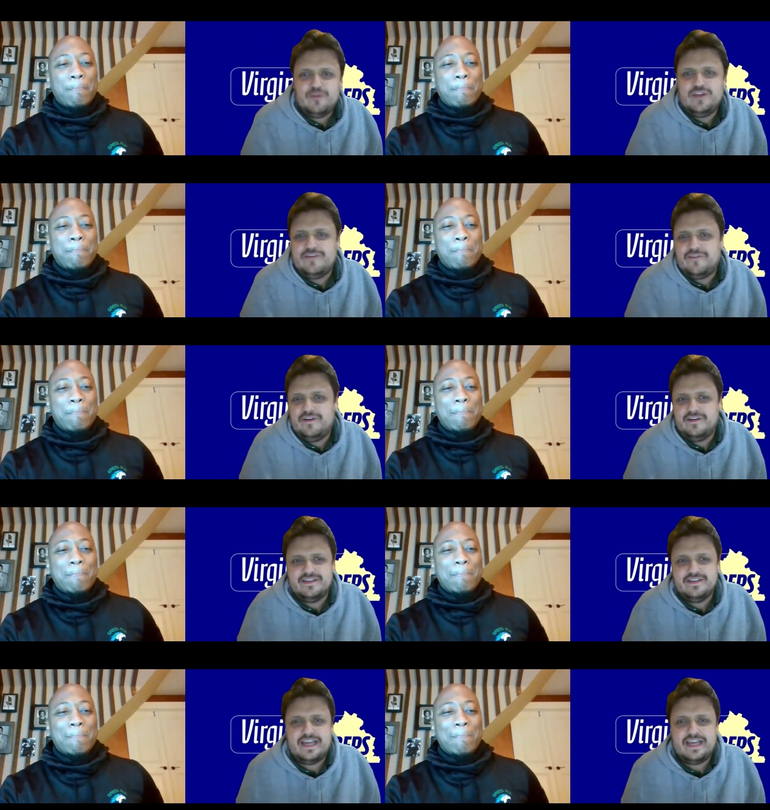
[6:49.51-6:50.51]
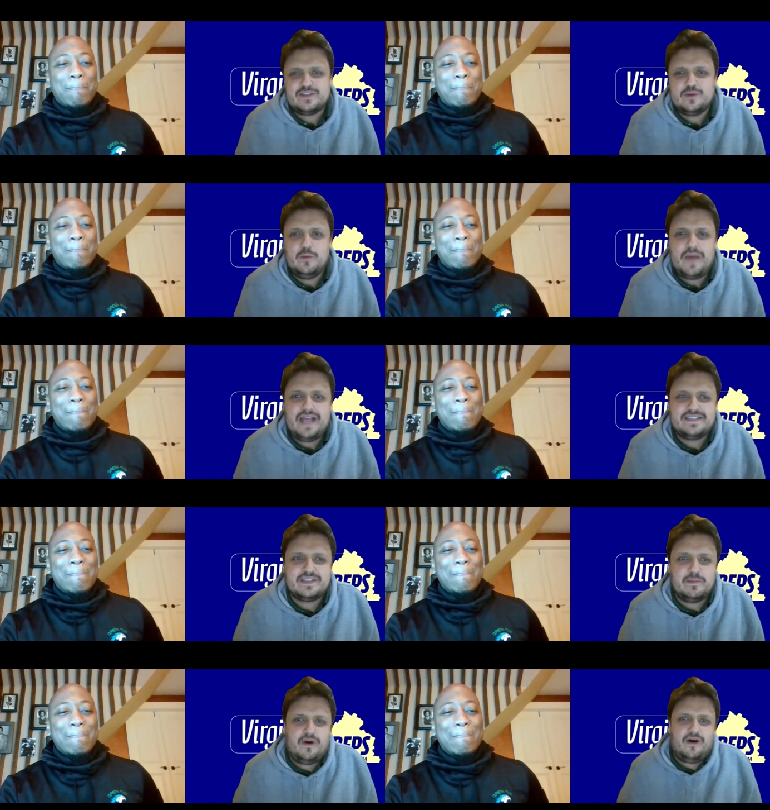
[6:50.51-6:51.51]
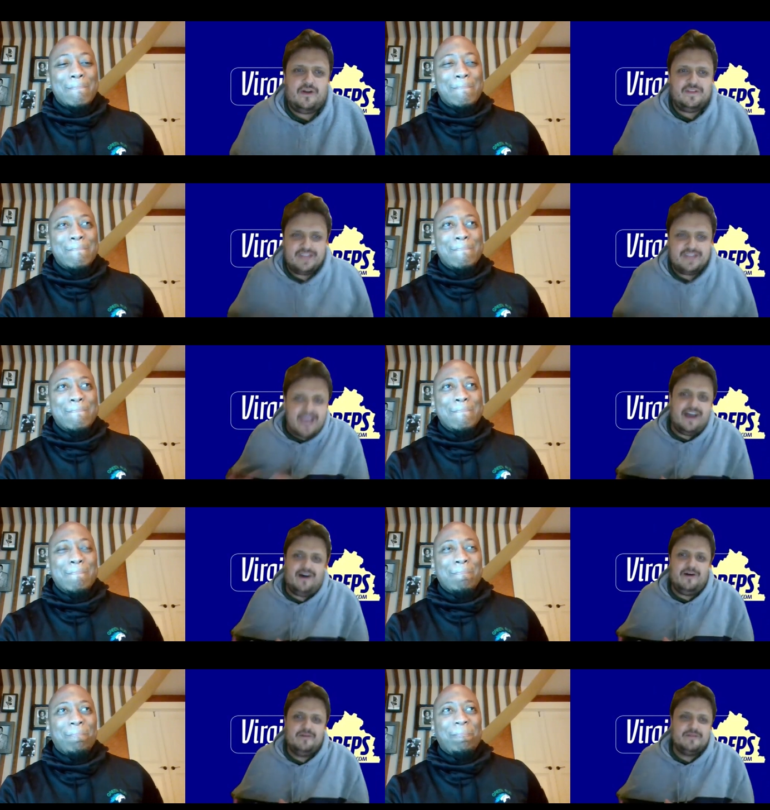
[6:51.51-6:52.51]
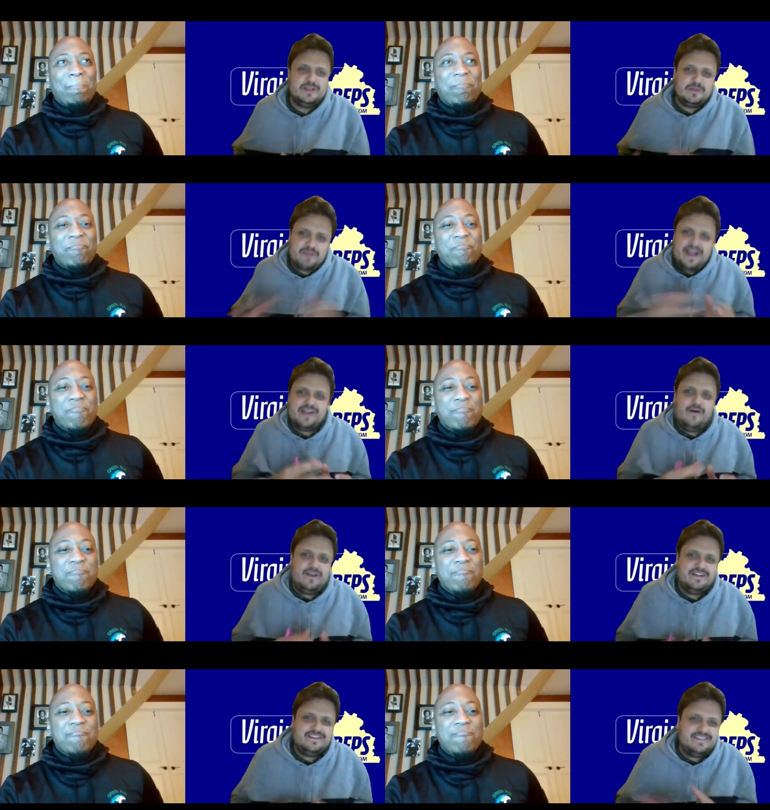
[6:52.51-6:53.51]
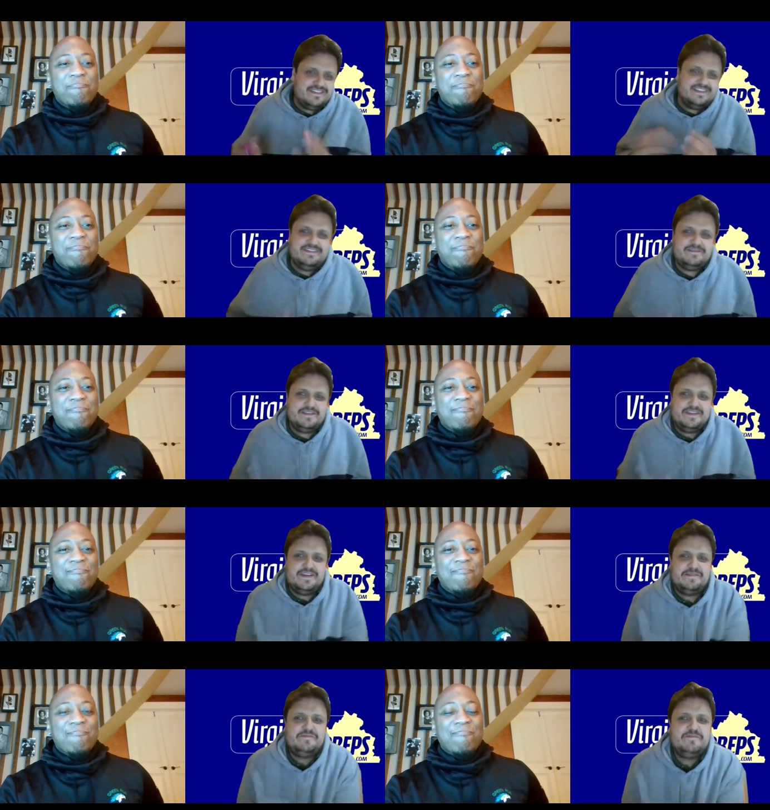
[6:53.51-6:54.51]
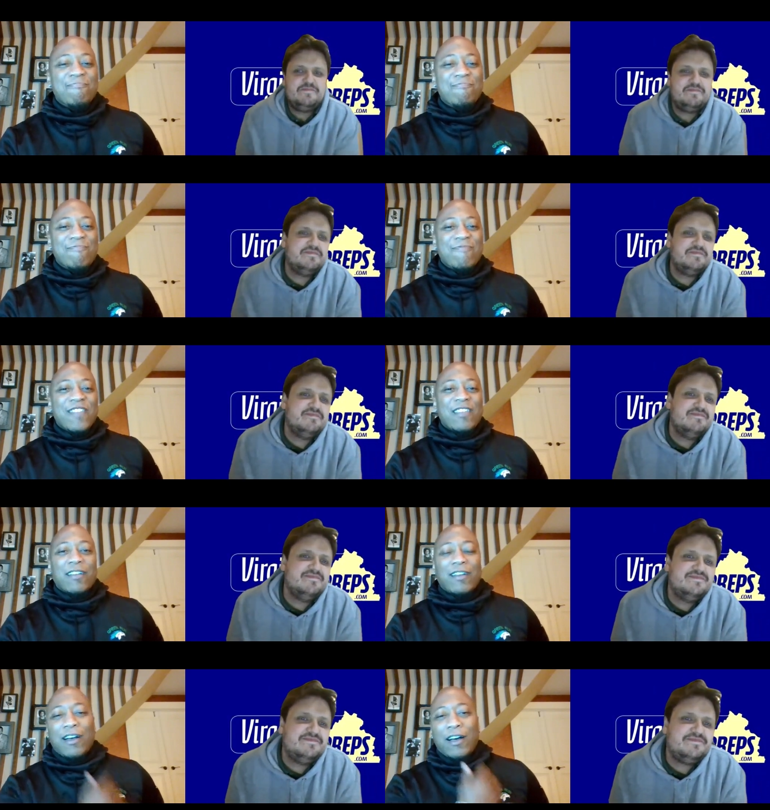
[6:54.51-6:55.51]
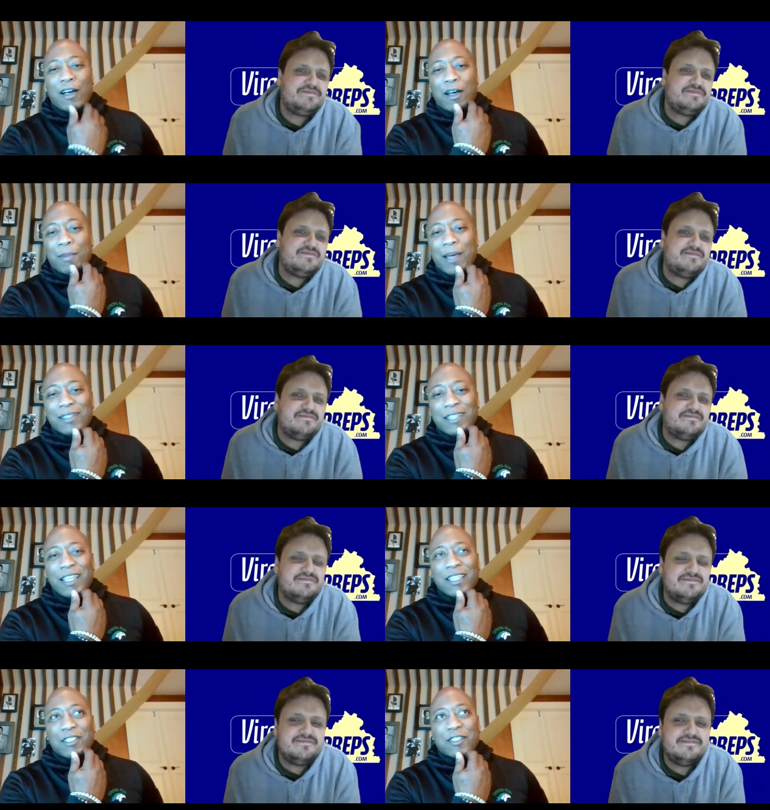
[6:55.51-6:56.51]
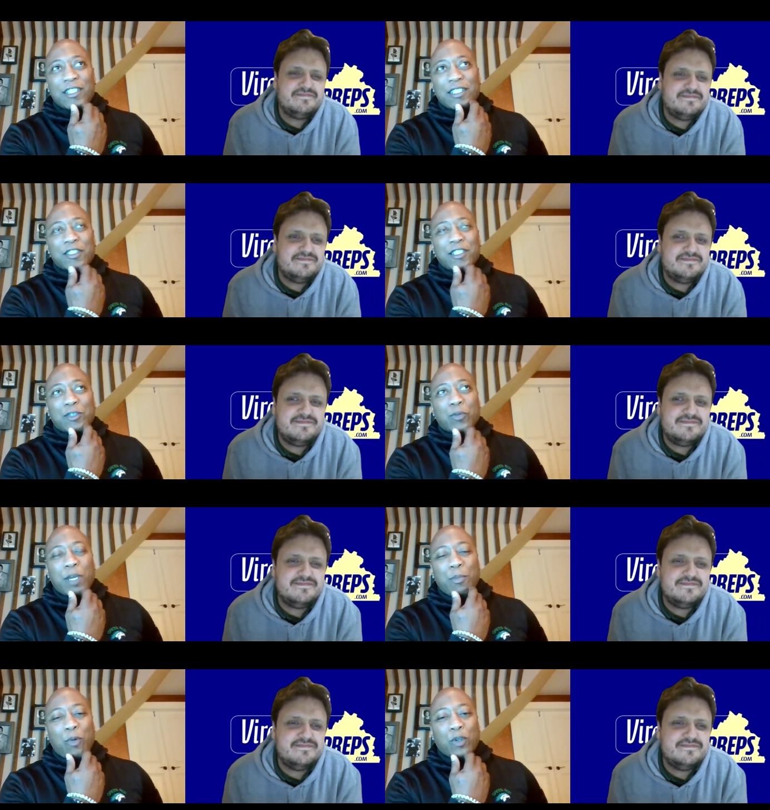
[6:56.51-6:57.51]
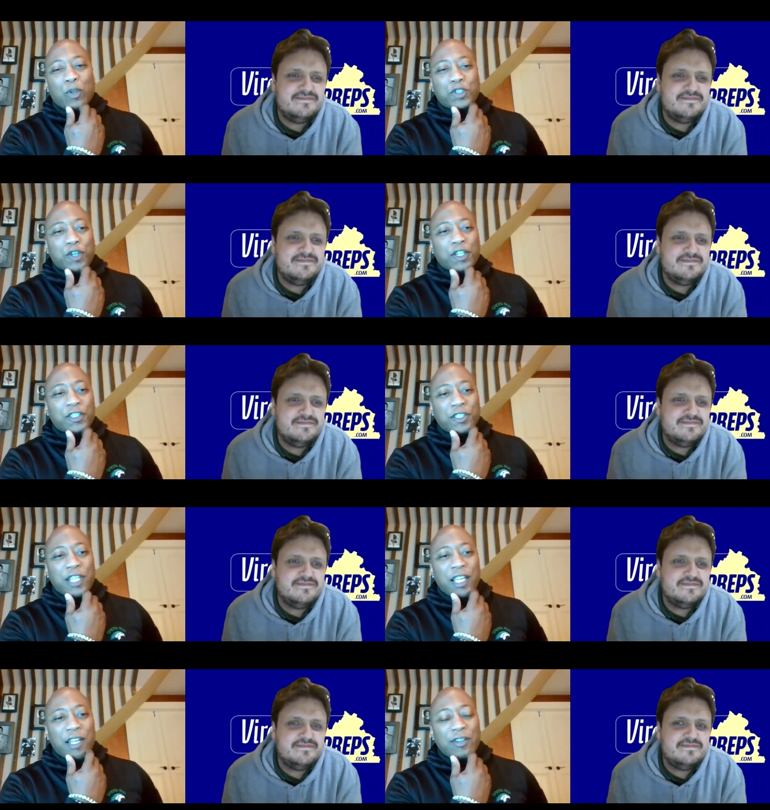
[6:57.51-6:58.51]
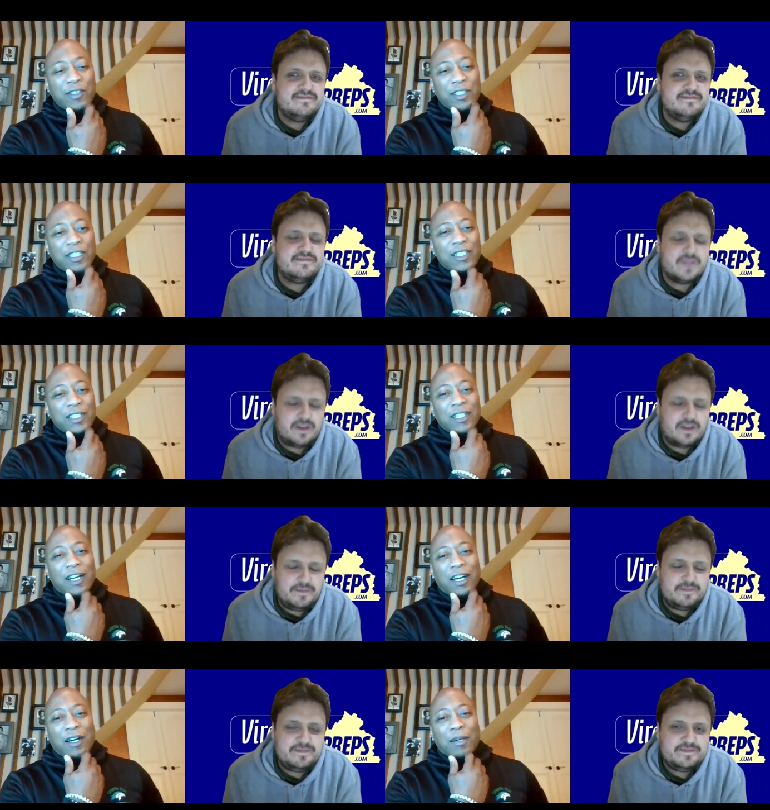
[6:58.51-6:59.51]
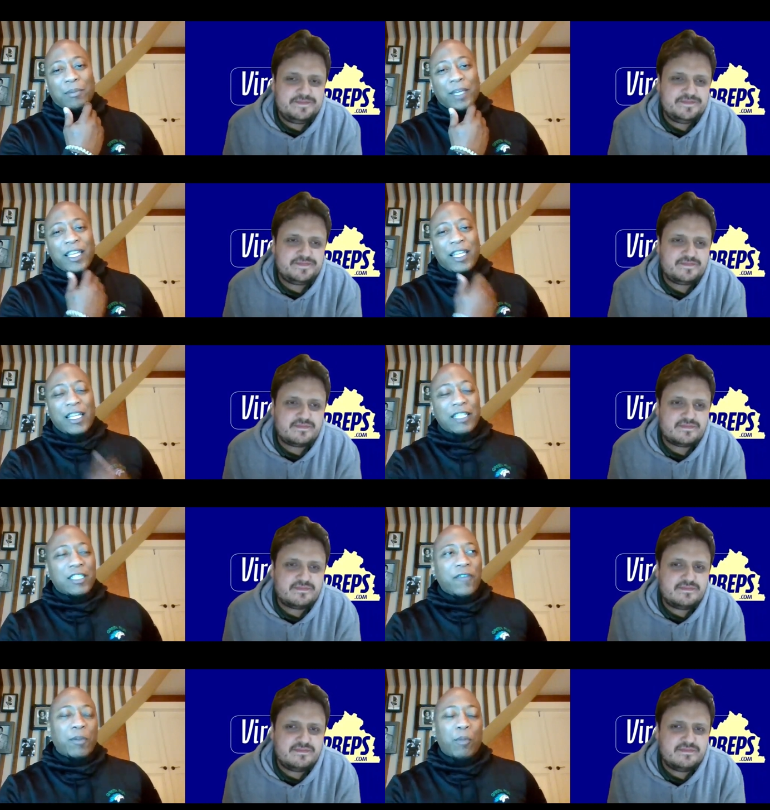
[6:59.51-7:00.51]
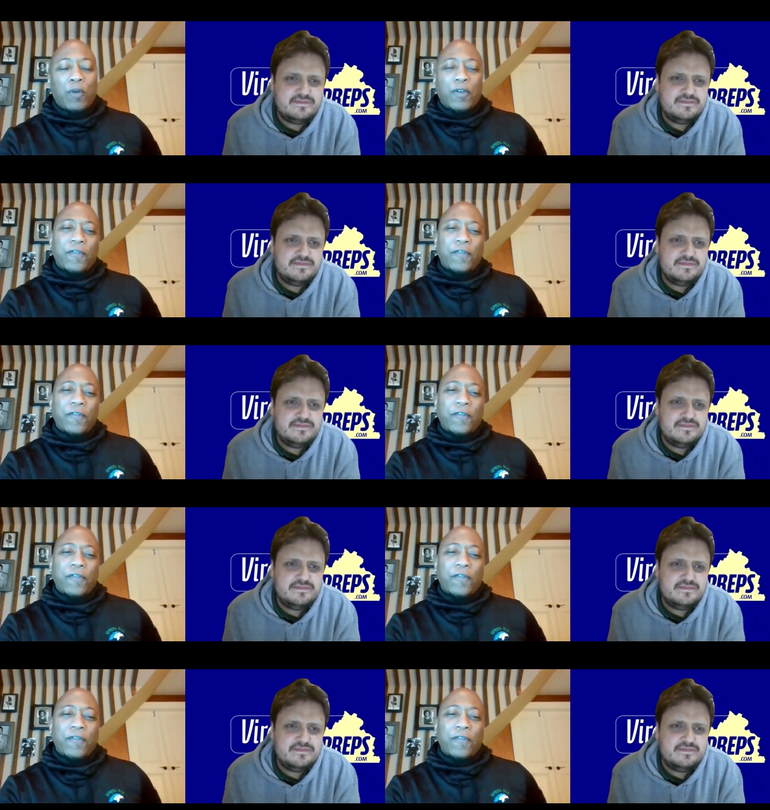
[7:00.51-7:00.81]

Speaker 1: different is high school basketball now when you look back on it to then?
Speaker 2: I think it's way more structured now. Okay. And it's definitely more of a